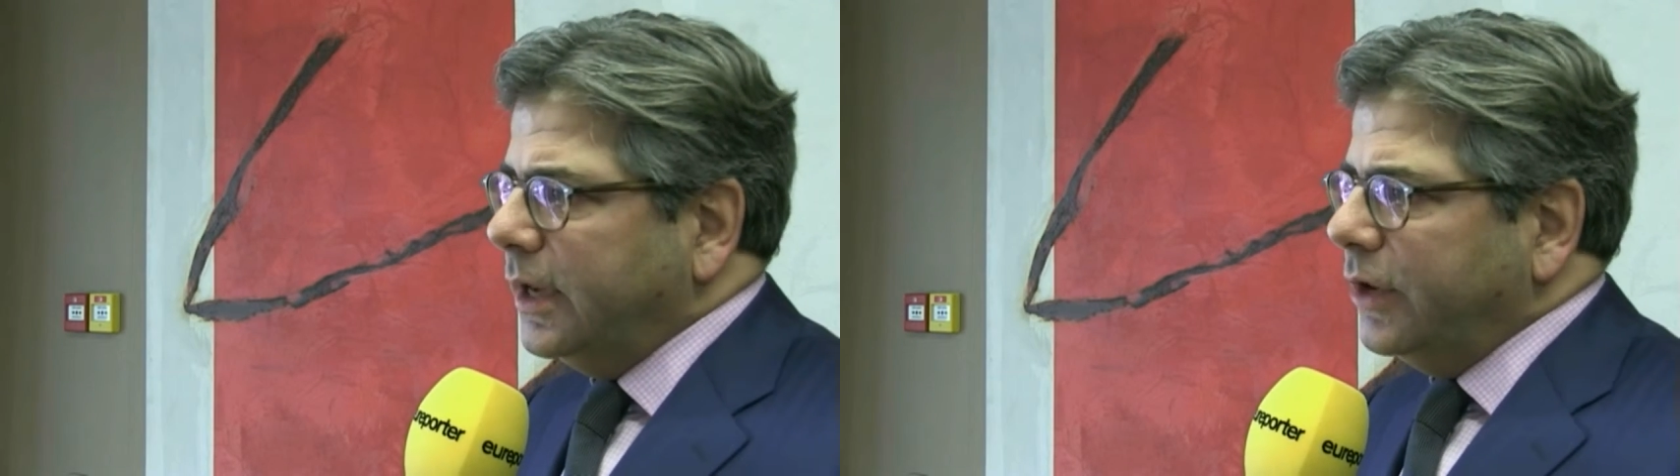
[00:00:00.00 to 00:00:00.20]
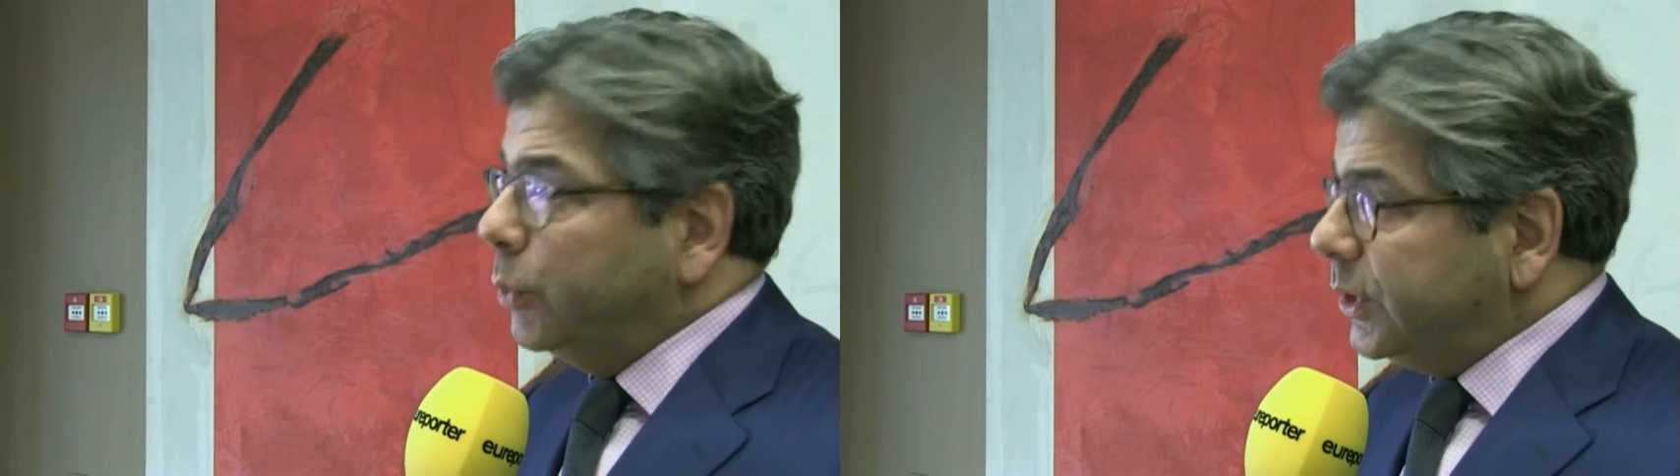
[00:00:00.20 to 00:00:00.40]

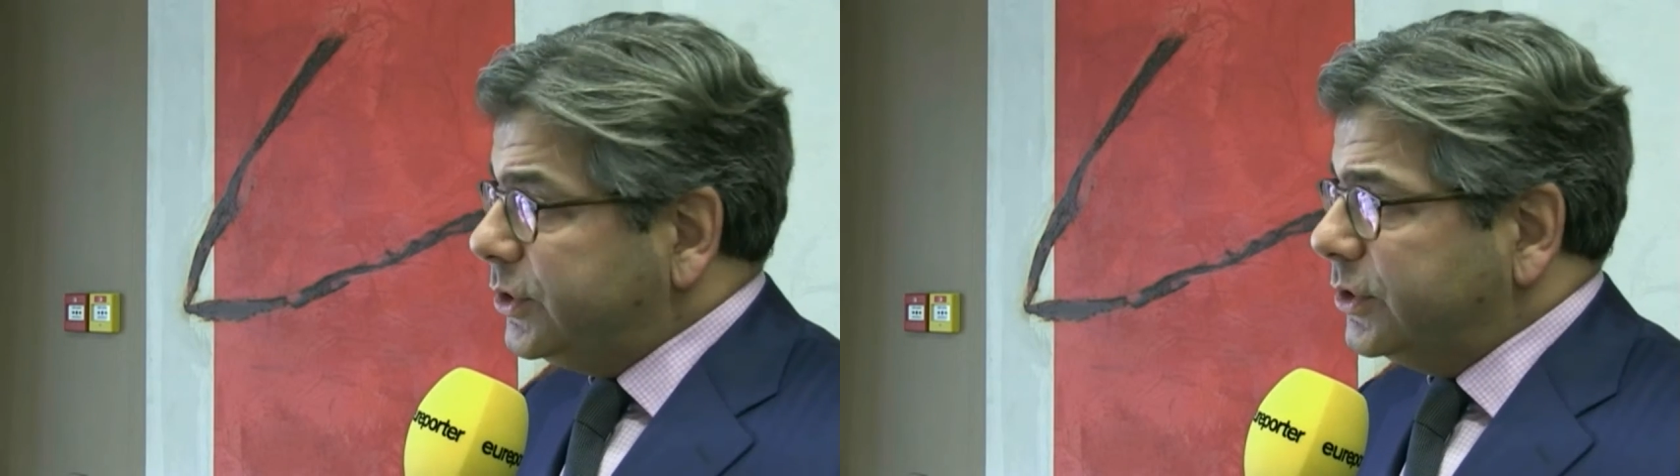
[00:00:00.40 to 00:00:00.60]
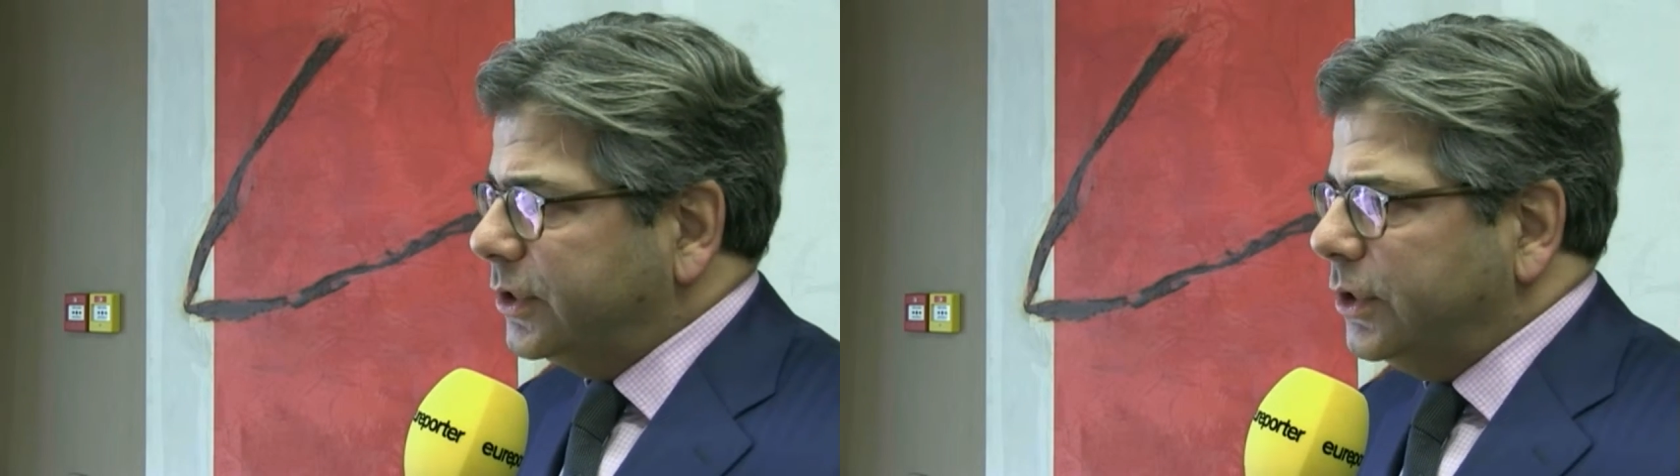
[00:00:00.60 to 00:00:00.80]
under
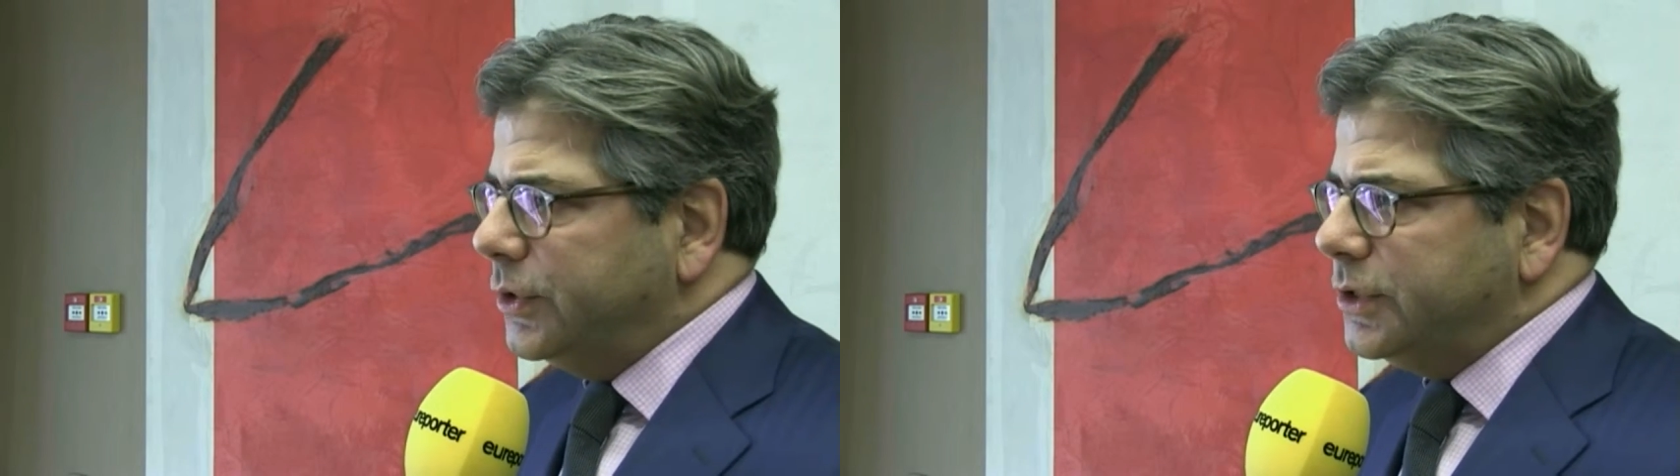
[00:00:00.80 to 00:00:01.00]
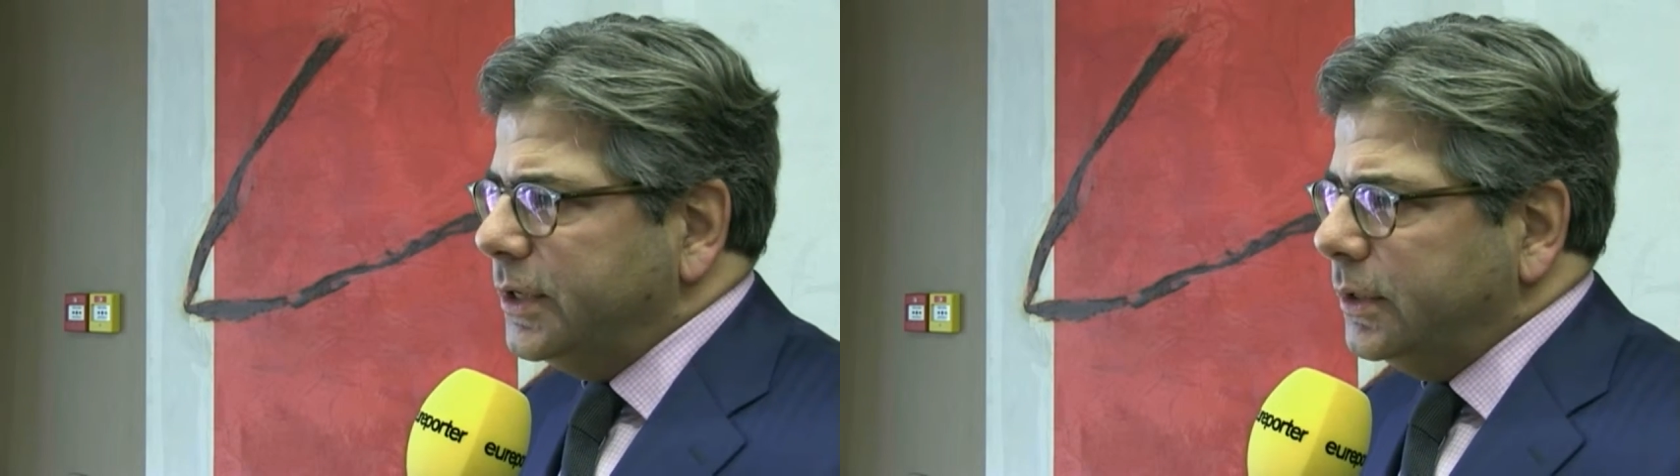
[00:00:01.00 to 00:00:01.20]
which it's
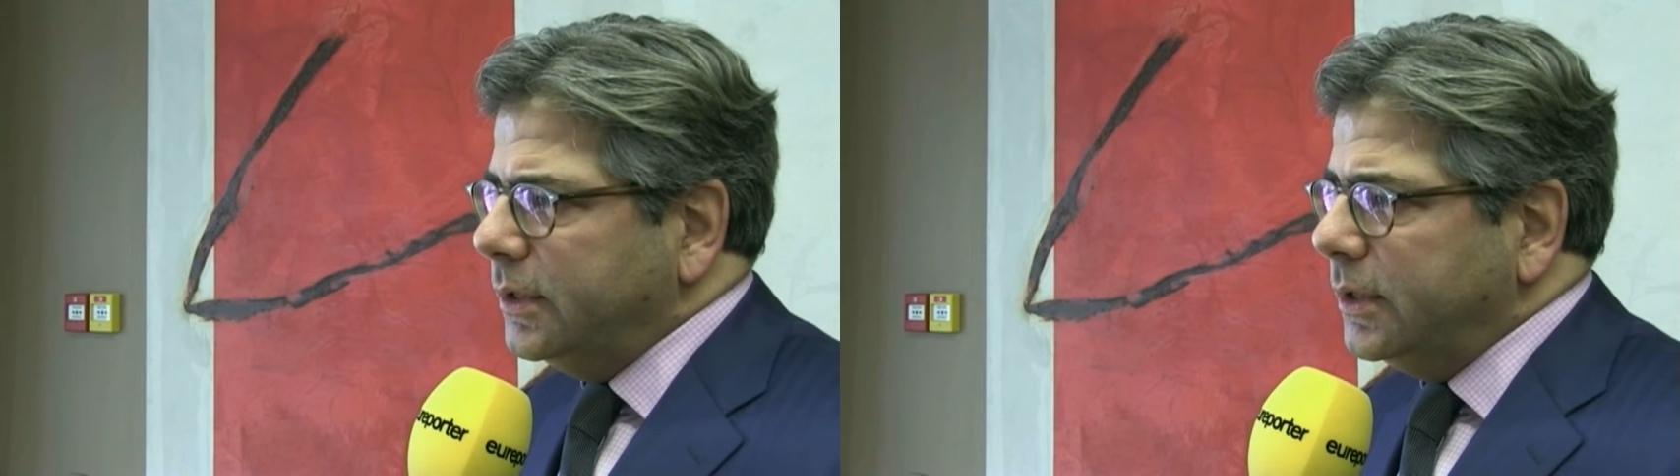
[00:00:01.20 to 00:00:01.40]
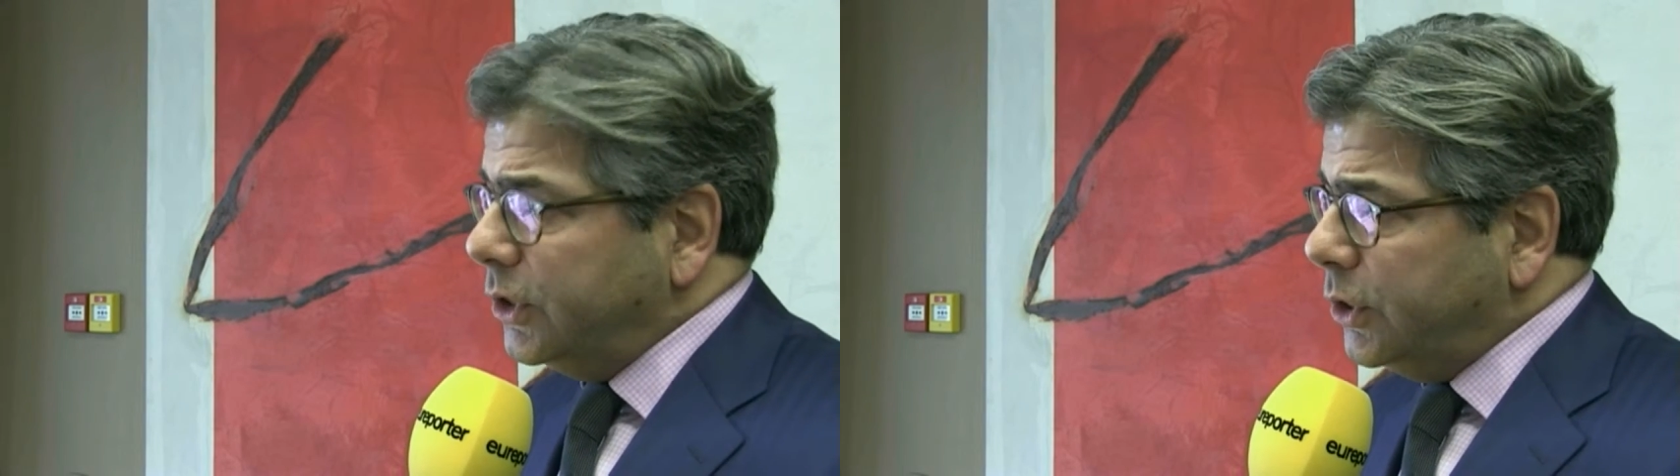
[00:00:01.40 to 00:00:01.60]
going to
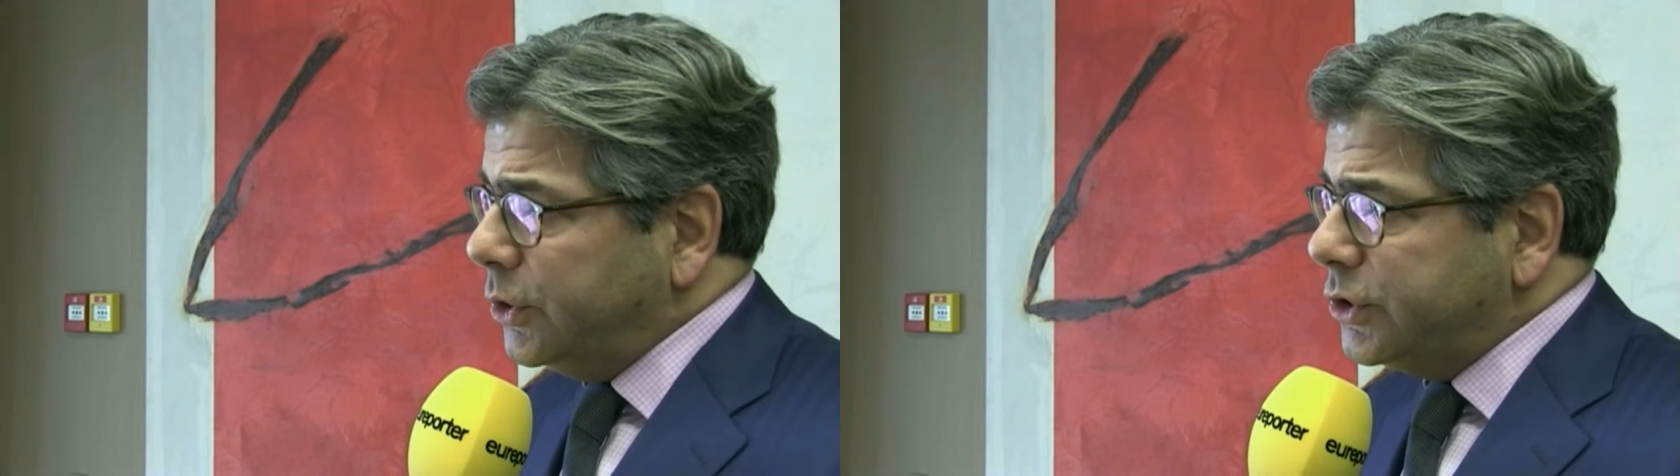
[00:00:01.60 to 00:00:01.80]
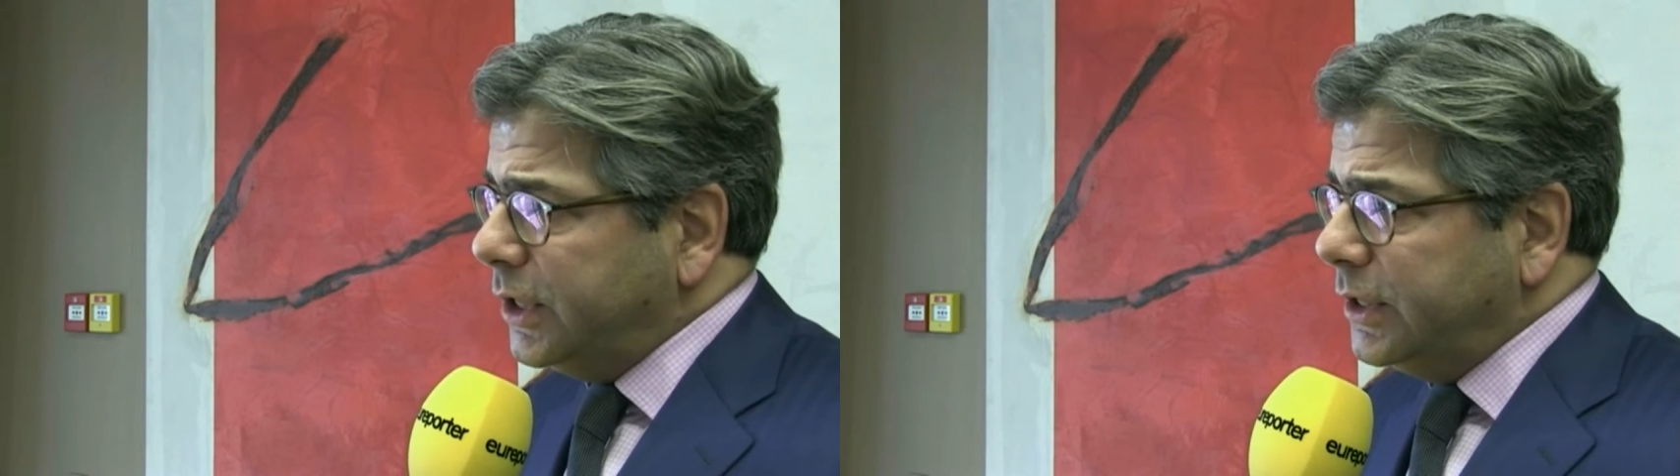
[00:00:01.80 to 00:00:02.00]
ne- uh,
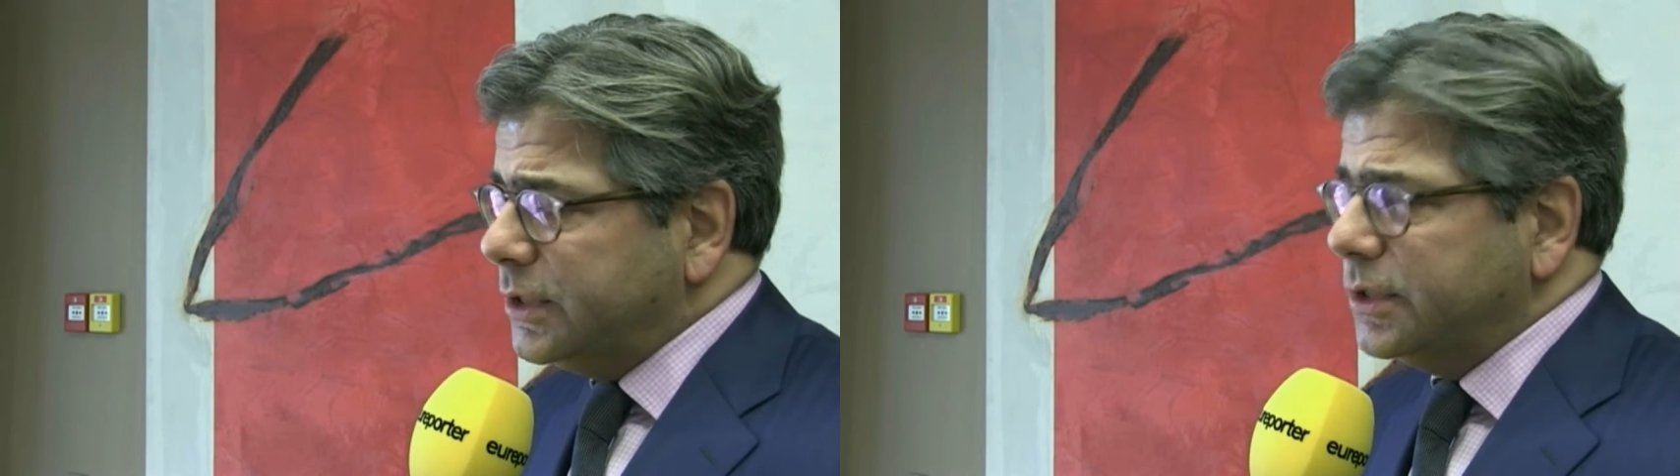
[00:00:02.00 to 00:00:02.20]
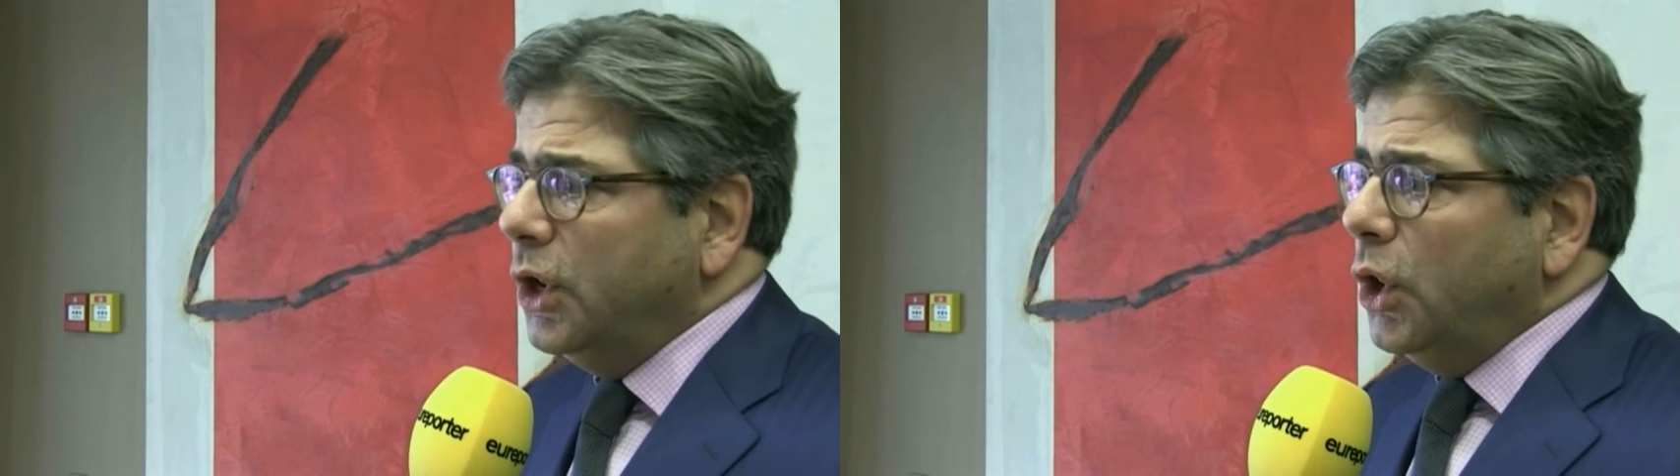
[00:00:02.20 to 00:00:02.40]
negotiate,